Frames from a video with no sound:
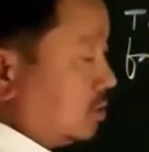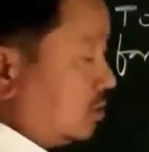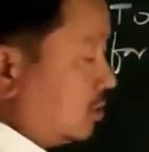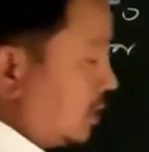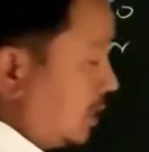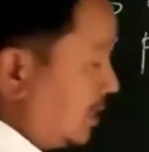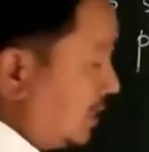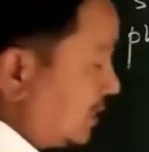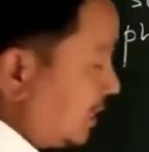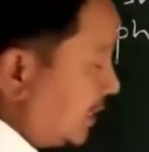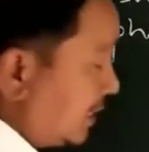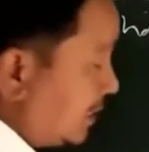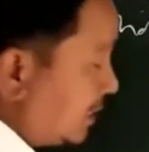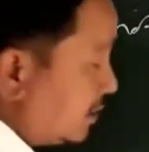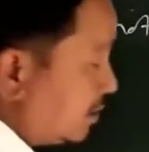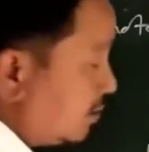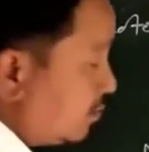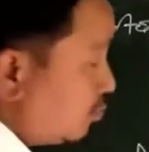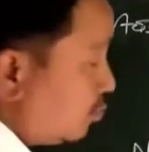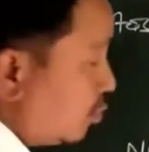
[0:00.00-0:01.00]

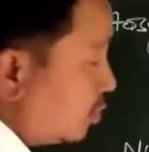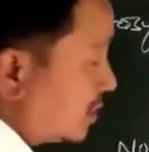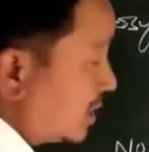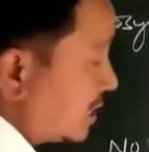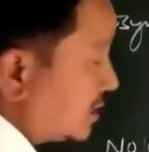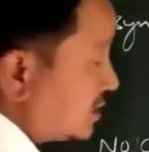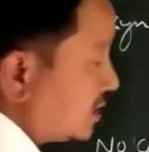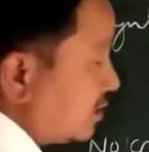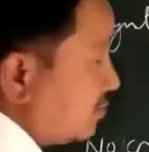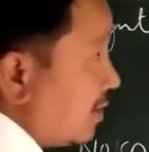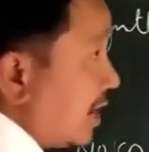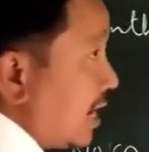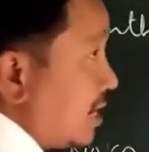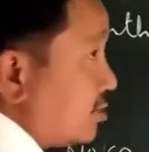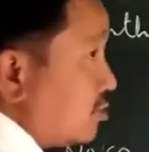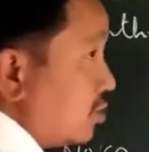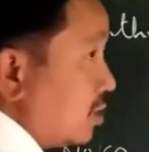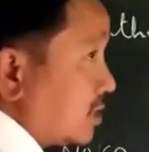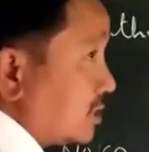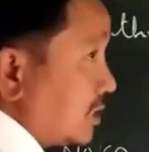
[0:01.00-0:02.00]
containing potassium
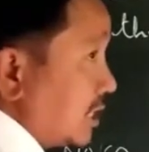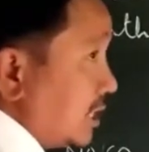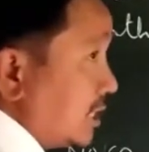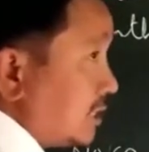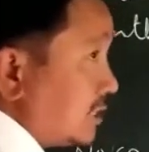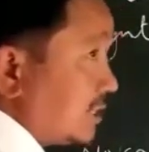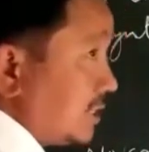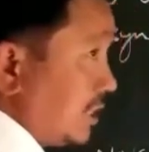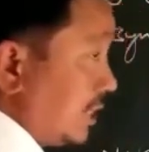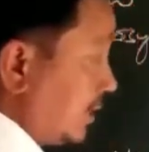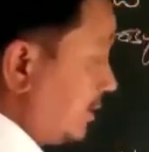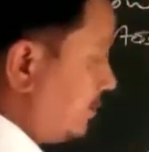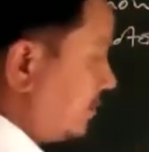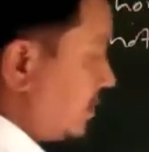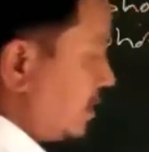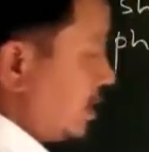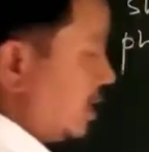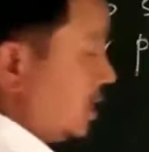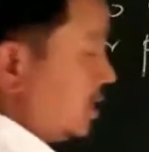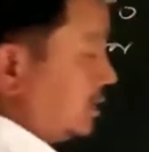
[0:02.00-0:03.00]
hydroxide. See here,
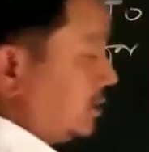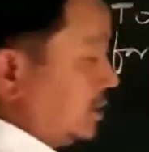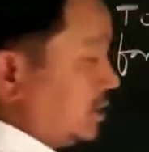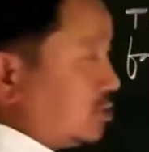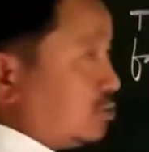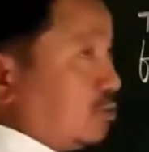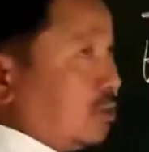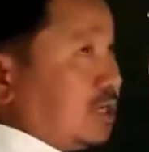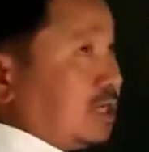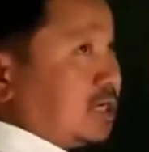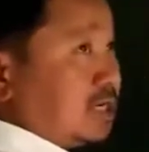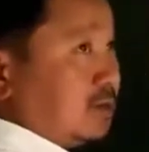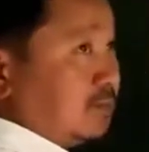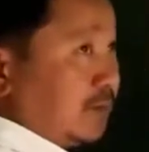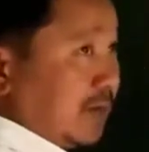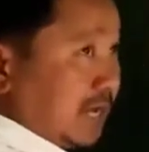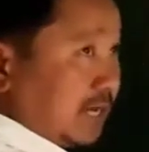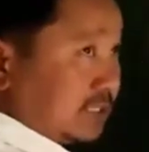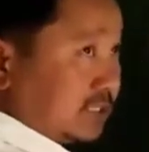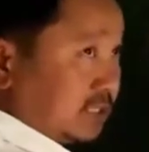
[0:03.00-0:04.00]
this conical
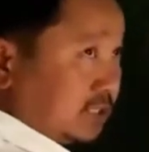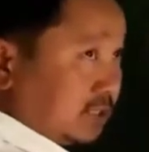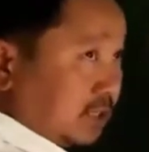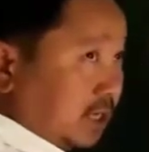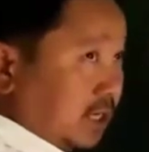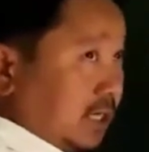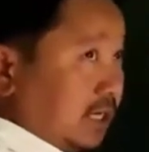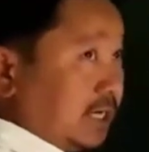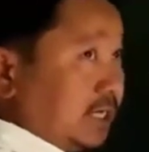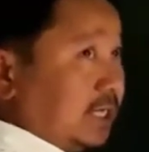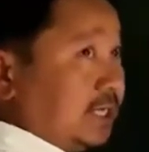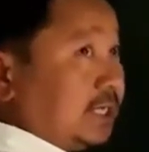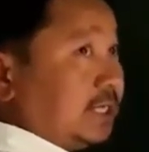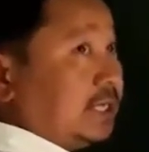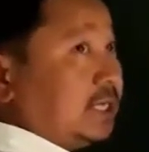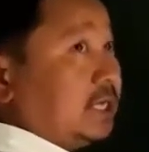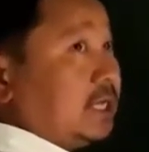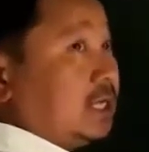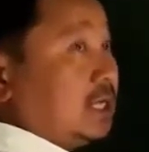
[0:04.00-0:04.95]
flax is already